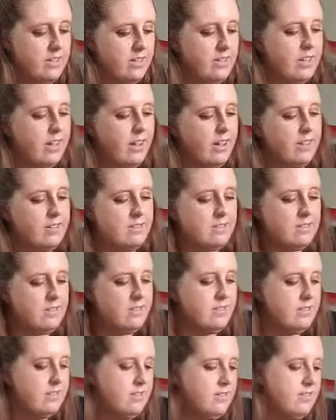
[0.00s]
yeah.
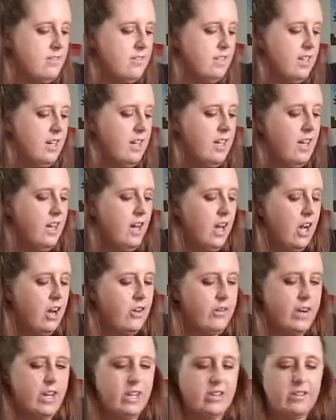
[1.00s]

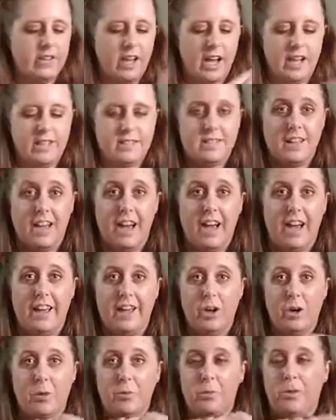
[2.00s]
Alright, you guys, I
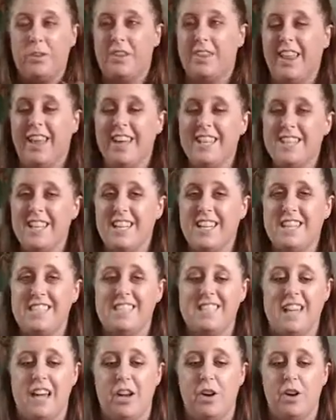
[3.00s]
hope you like
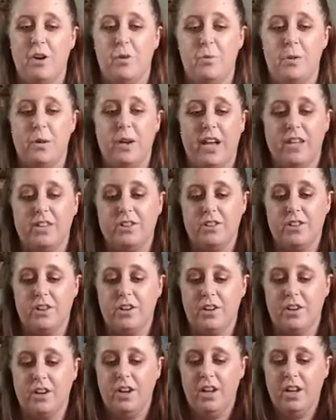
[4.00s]
this. I hope you guys
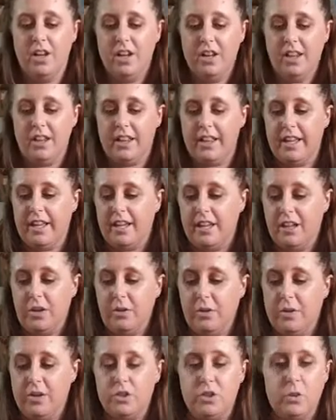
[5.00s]
are, like,
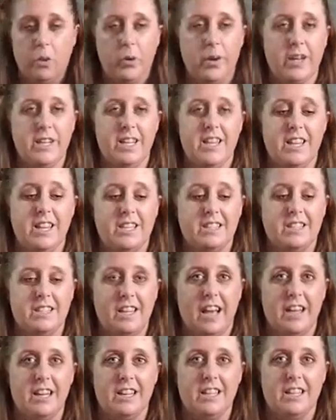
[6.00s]
you enjoyed this
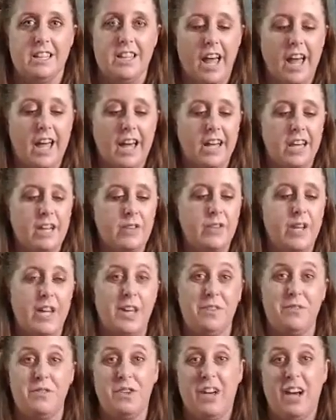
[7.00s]
kind of live.
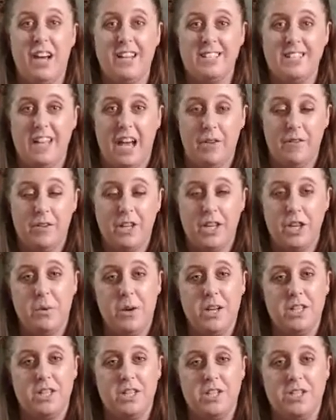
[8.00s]
If you guys have any
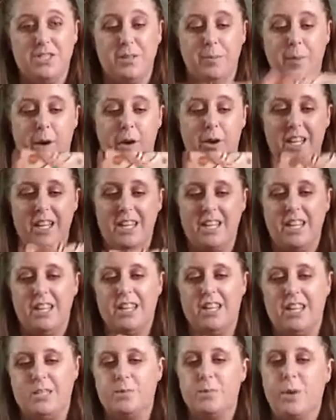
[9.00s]
questions about any of
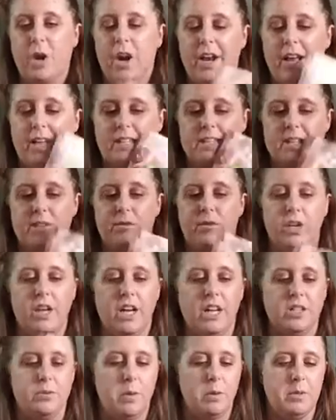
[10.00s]
these products, if you
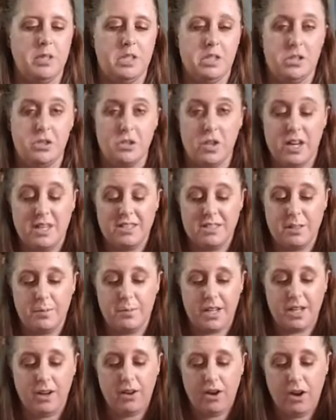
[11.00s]
guys want me to try
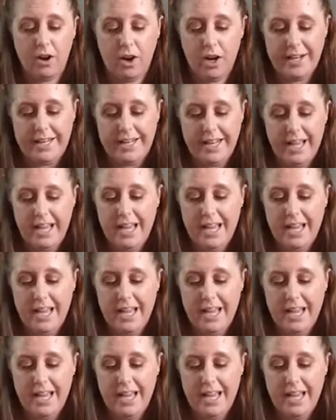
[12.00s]
something on,